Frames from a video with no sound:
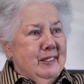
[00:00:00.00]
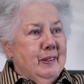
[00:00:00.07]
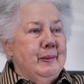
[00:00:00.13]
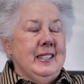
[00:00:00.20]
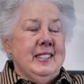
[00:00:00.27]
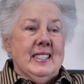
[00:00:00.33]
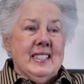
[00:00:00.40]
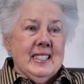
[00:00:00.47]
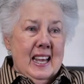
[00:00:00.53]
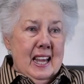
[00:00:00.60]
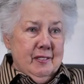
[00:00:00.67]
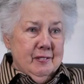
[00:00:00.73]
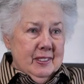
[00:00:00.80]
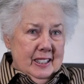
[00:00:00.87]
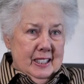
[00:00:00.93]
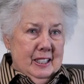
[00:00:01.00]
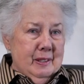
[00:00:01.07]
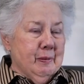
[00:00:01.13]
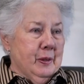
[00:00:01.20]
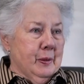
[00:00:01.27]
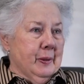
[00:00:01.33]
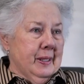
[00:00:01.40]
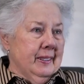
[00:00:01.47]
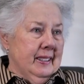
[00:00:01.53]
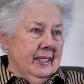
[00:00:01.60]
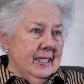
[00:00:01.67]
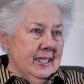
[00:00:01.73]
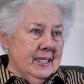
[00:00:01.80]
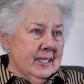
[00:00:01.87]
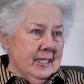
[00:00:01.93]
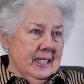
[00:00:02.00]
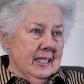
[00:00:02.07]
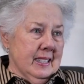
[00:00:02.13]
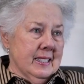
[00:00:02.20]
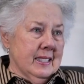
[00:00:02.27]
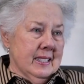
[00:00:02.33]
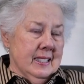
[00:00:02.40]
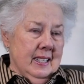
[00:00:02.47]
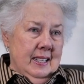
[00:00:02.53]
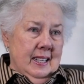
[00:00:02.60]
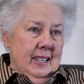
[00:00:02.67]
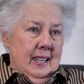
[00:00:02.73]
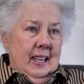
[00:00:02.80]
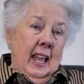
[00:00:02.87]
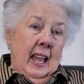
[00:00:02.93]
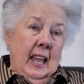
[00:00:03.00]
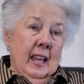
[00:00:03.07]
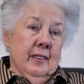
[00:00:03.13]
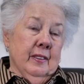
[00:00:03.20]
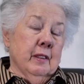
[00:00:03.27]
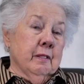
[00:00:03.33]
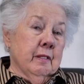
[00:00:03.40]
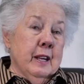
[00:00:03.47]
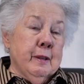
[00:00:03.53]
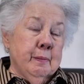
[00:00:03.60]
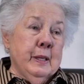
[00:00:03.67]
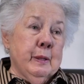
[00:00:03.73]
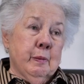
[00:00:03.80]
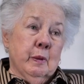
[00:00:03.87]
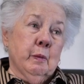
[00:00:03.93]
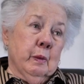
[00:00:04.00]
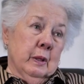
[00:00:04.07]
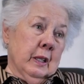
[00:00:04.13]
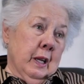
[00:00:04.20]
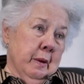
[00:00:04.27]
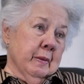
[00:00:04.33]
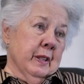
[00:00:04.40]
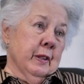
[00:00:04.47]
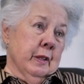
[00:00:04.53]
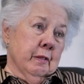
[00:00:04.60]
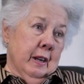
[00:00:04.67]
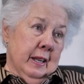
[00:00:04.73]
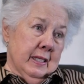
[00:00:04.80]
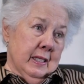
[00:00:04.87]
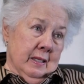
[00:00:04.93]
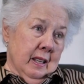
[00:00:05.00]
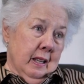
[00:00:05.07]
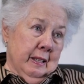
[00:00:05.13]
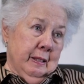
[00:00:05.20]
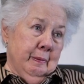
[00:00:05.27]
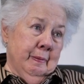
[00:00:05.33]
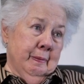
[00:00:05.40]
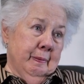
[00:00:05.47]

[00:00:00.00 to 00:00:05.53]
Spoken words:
We just have to keep doing these things, and the right people will come at the right time.